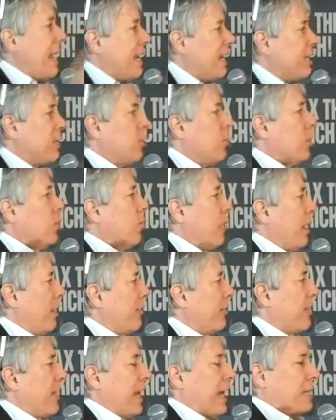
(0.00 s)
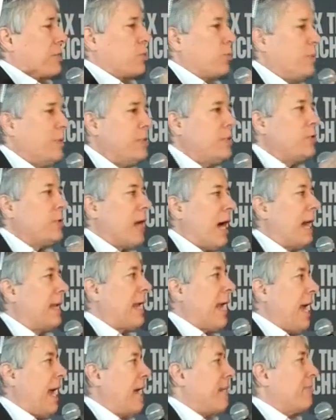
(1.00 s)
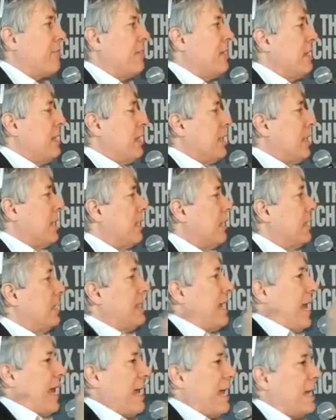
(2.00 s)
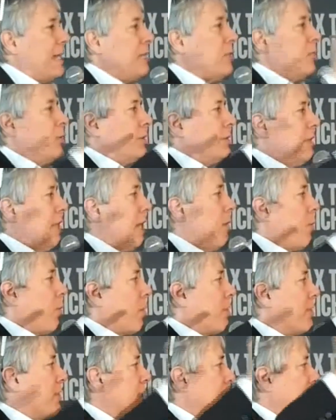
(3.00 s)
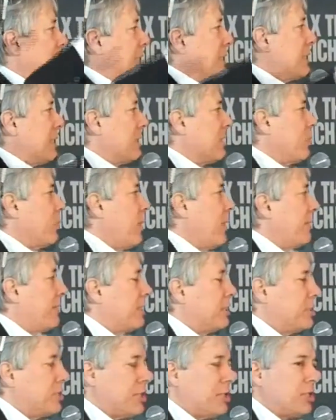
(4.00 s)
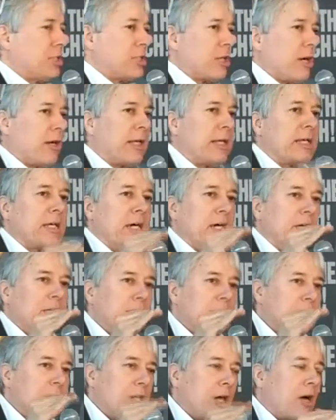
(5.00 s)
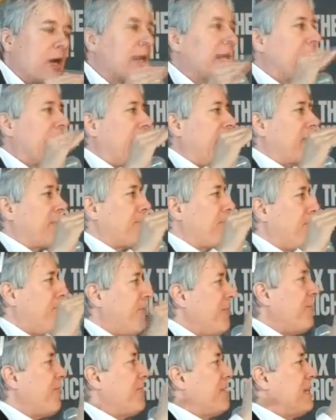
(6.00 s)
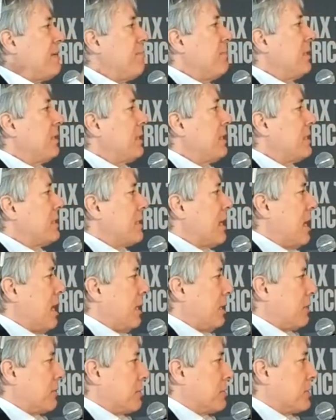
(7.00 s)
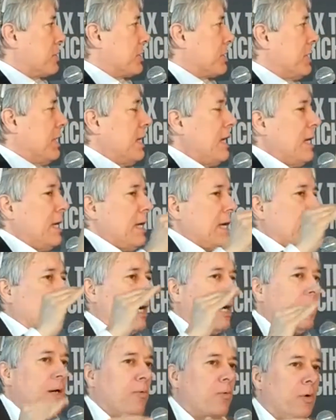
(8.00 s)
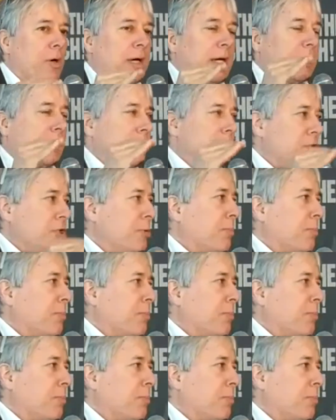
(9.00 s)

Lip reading: annual wealth tax. We do not have an annual net worth tax on the wealthy. She's starting at $50 million at a